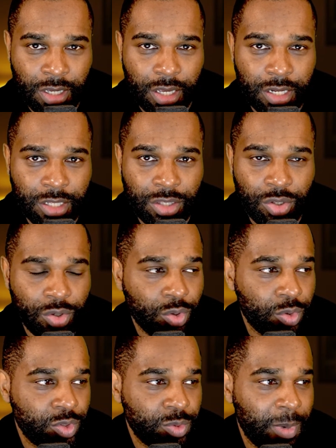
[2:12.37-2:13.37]
And in due
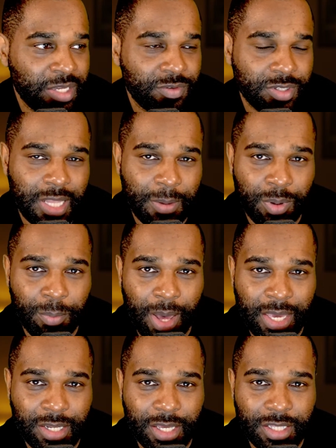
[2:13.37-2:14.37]
course, Max Verstappen
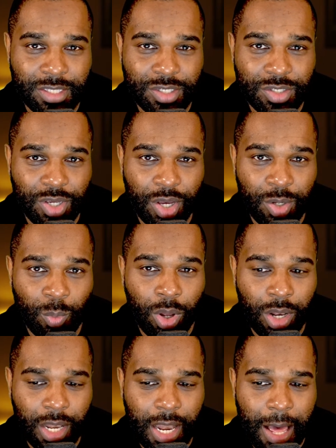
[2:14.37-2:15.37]
made it into turn
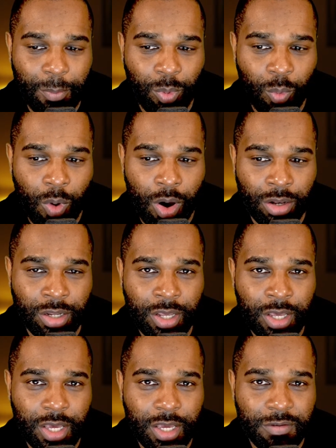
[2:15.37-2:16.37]
one, lap one
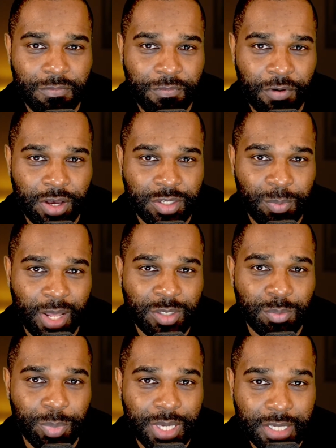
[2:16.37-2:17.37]
in first place,
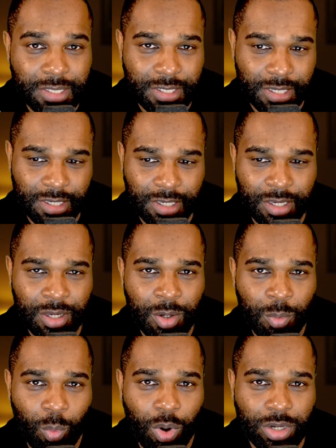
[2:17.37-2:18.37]
beating
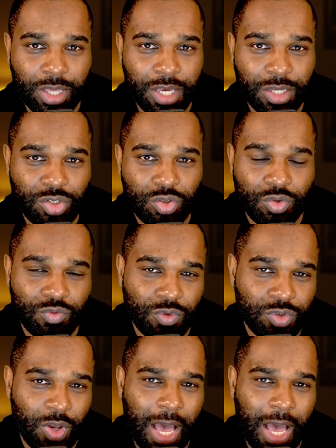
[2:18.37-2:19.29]
one King George Russell,